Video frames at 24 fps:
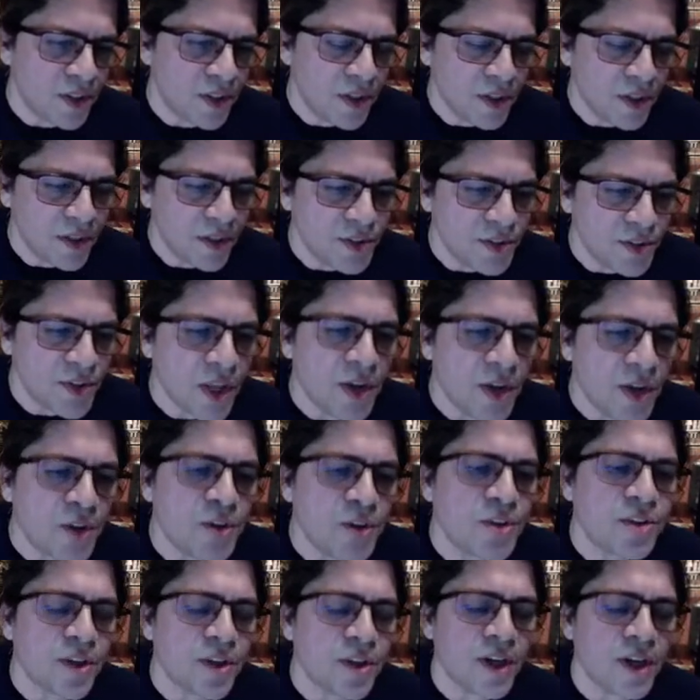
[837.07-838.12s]
The center
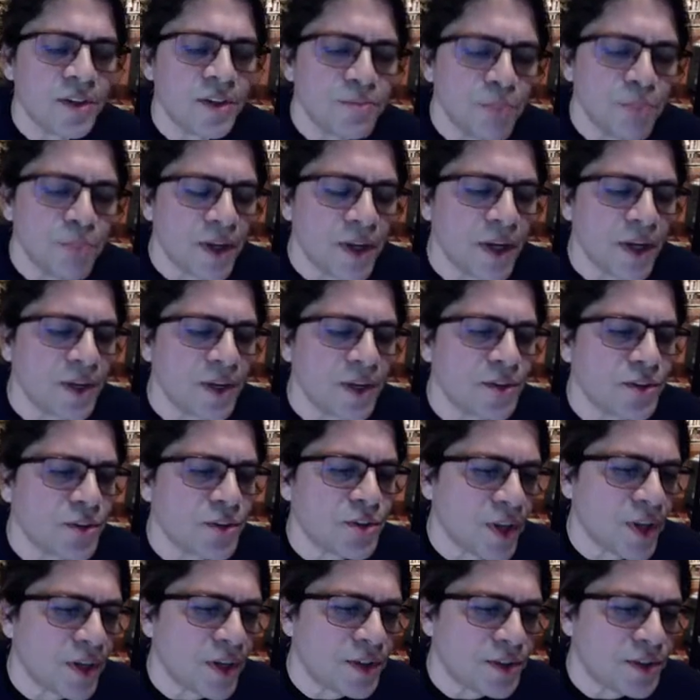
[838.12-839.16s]
is cut by
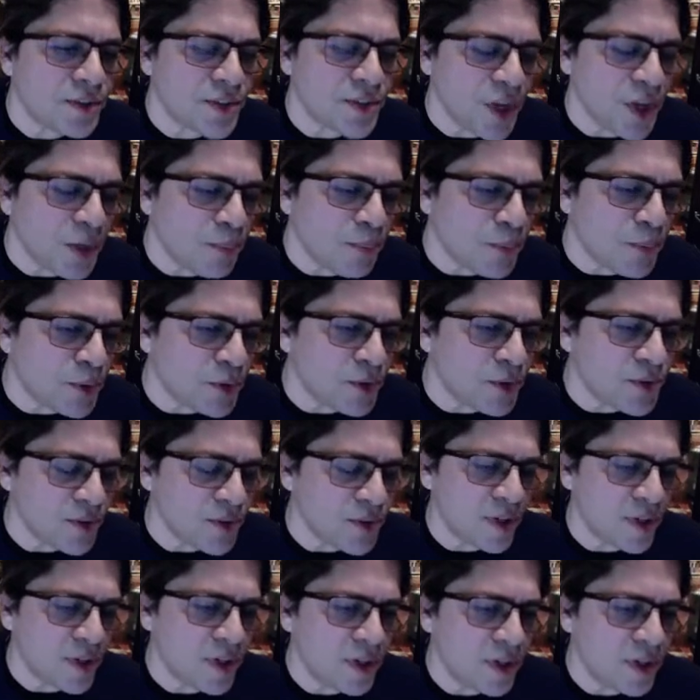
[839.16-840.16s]
yesterday's tapers